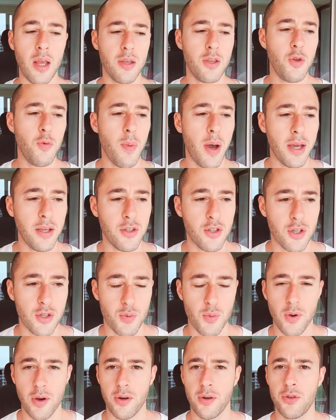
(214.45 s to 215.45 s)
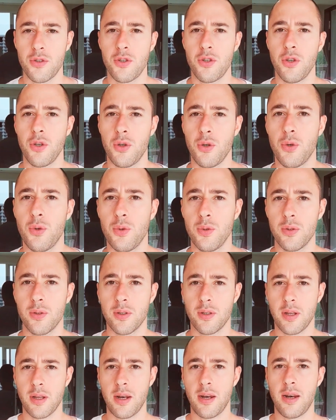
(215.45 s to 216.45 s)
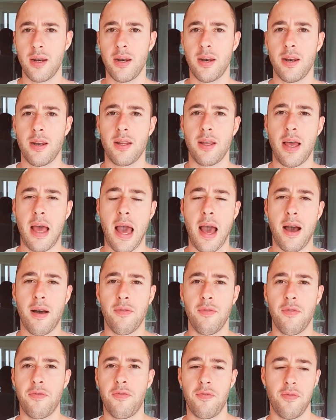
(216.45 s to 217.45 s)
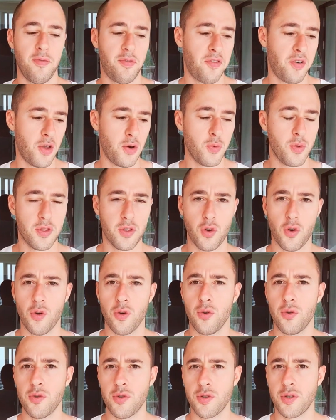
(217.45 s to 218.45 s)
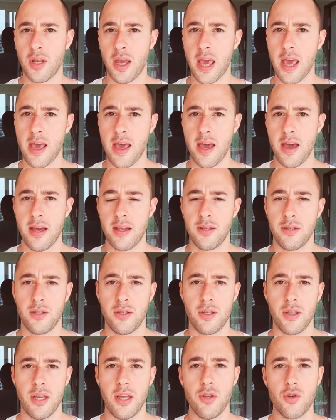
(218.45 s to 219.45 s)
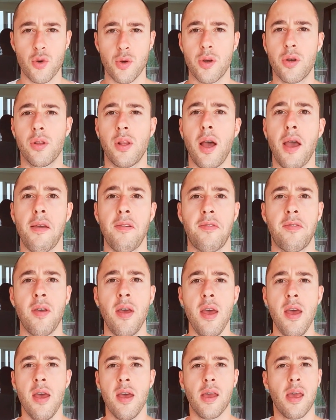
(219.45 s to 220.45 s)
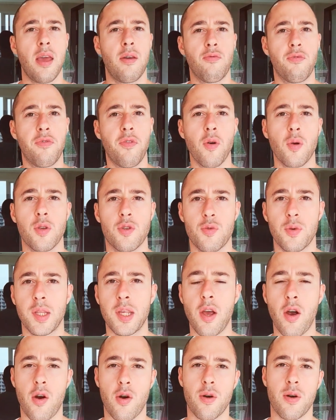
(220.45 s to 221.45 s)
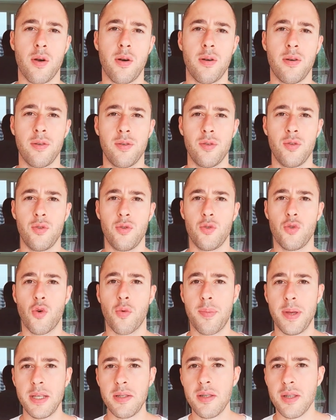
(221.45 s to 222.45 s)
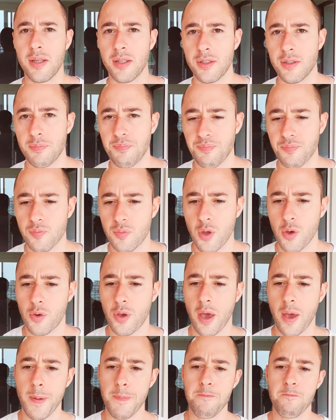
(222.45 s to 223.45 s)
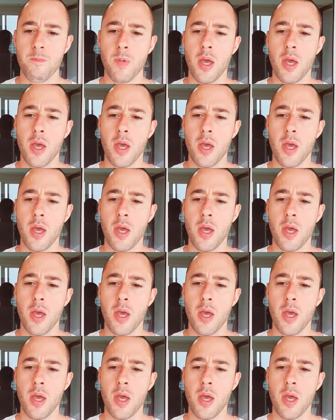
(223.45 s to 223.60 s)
You might just want to have fun with girls and enjoy your life and focus really hard on your business, okay?